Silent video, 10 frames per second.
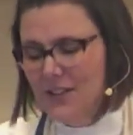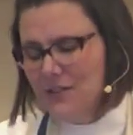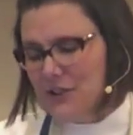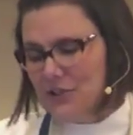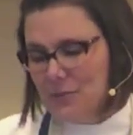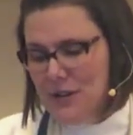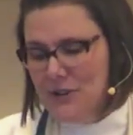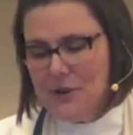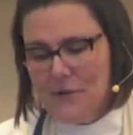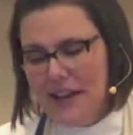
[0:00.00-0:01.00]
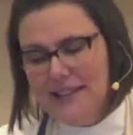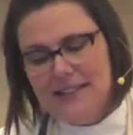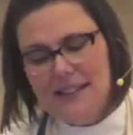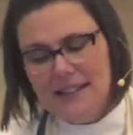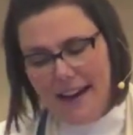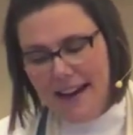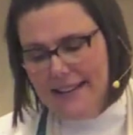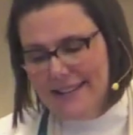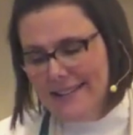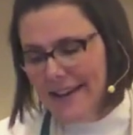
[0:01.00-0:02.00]
Frederick Buechner writes,
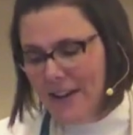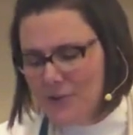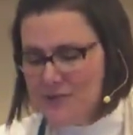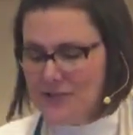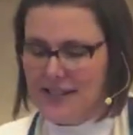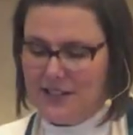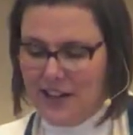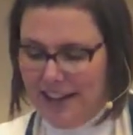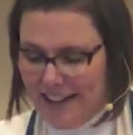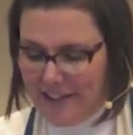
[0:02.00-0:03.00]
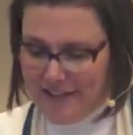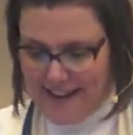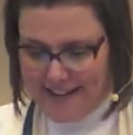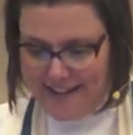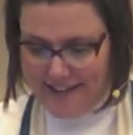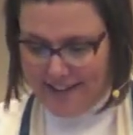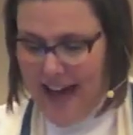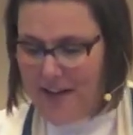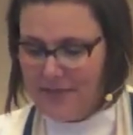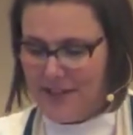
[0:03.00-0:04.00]
God not only tolerated their
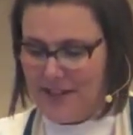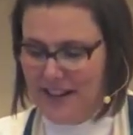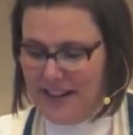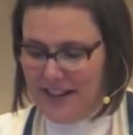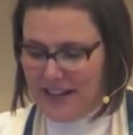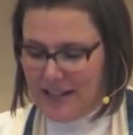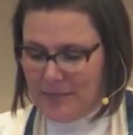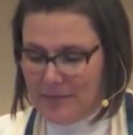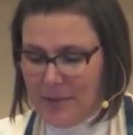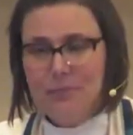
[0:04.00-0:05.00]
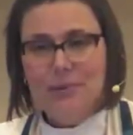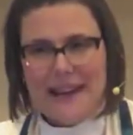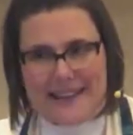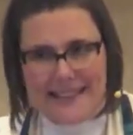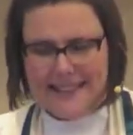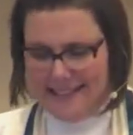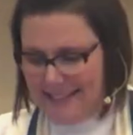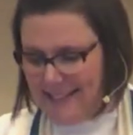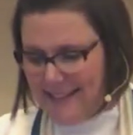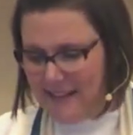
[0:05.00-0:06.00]
laughter, but blessed
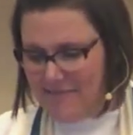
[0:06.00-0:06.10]
it,